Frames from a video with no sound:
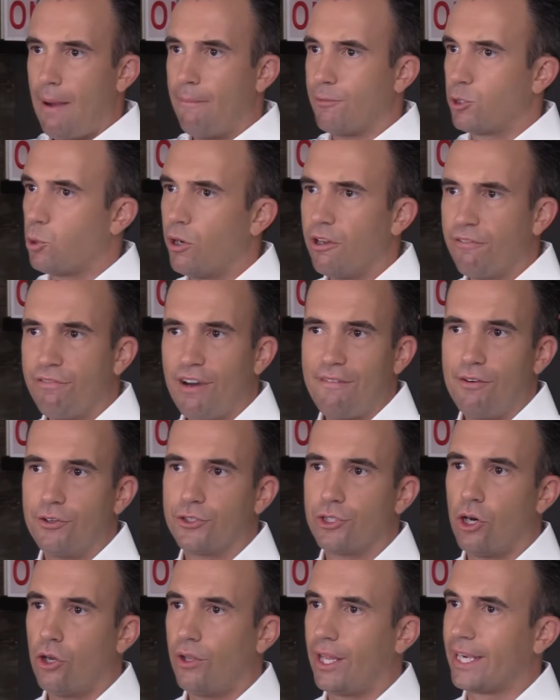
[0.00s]
I'm 25
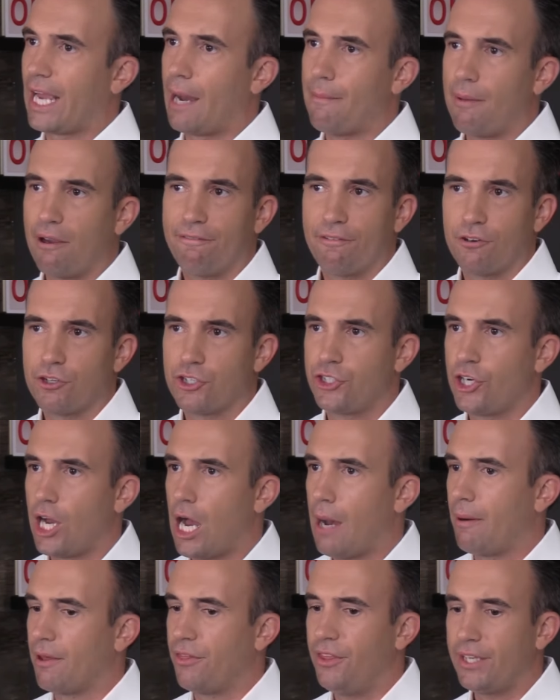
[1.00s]
years old. I got my first
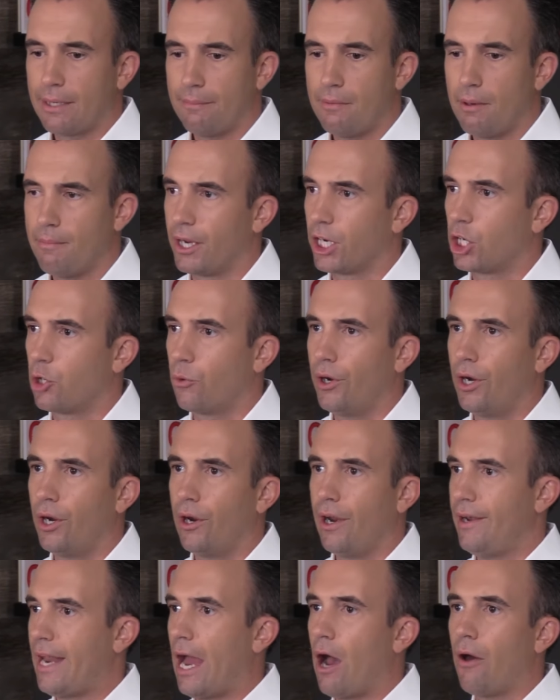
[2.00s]
job. I think I'm in my
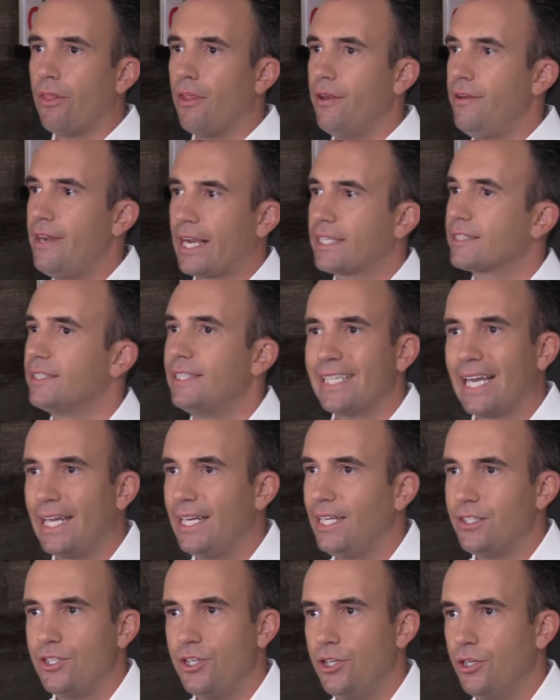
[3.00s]
career, and now the next thing I
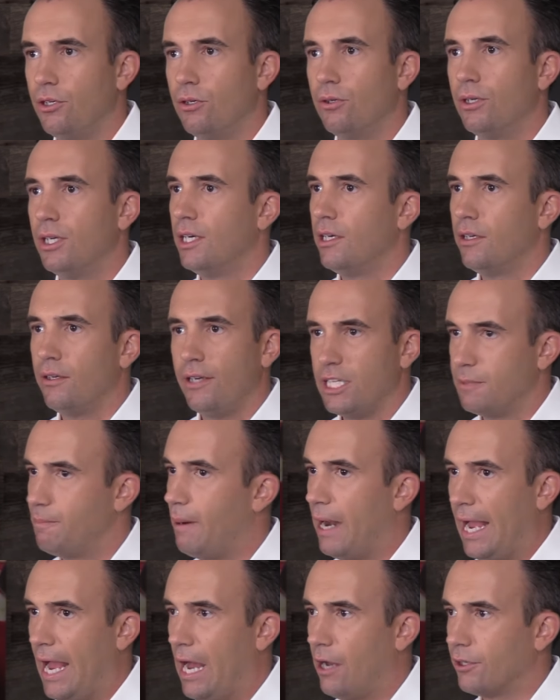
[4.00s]
need to do is
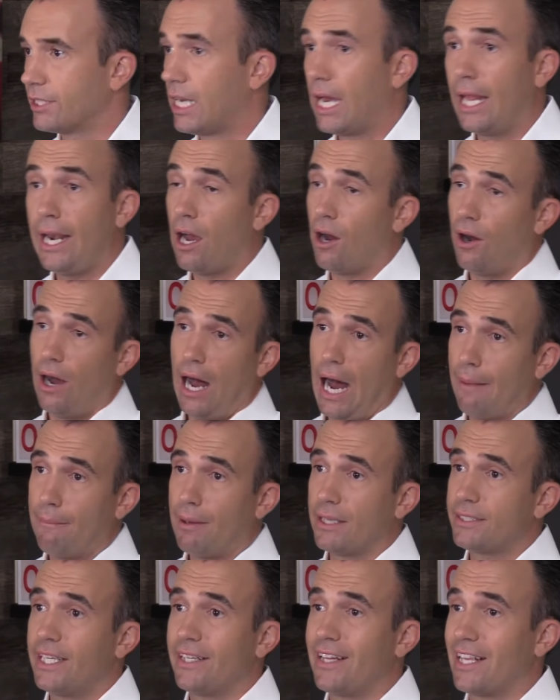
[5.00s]
buy a house. Now I'm
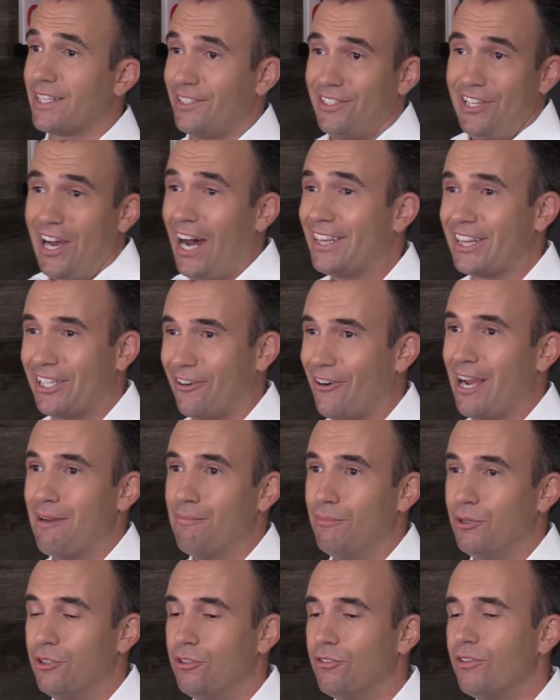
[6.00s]
not saying that's not the
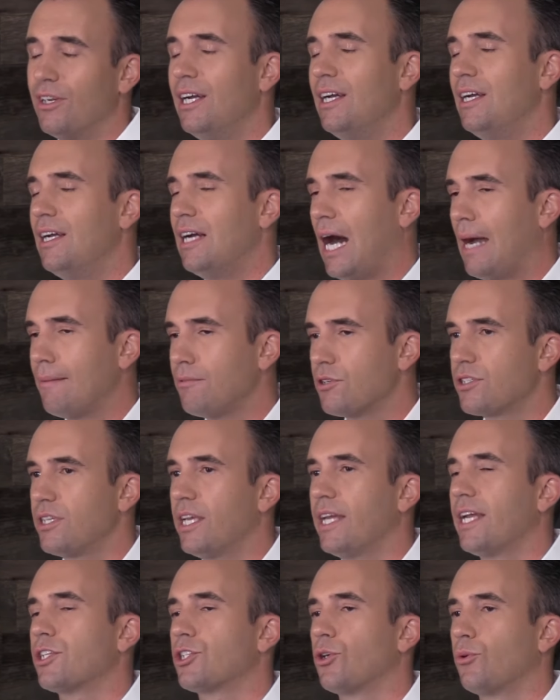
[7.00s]
right move. I'm just
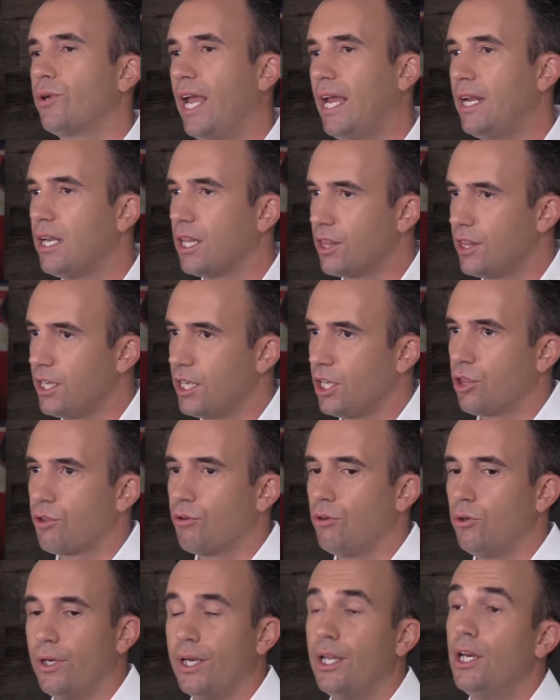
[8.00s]
saying it's okay to think
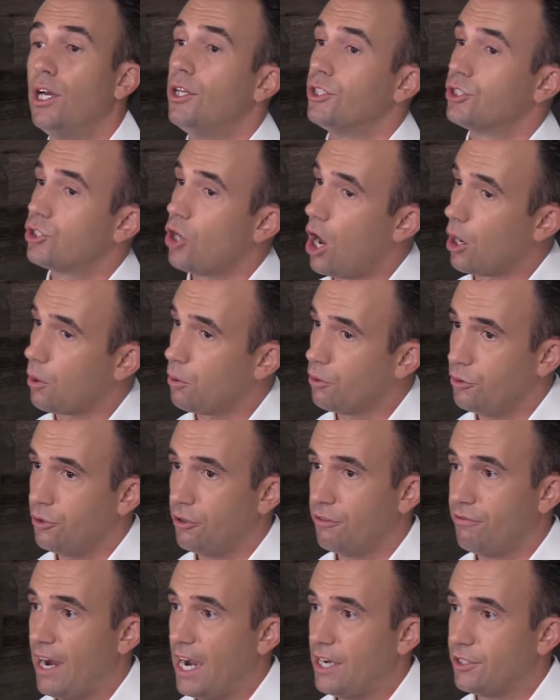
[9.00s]
through it, talk with
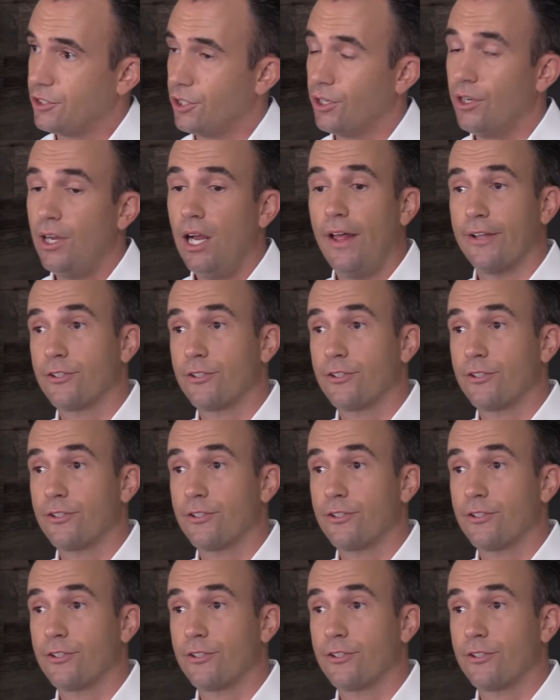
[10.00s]
your advisor.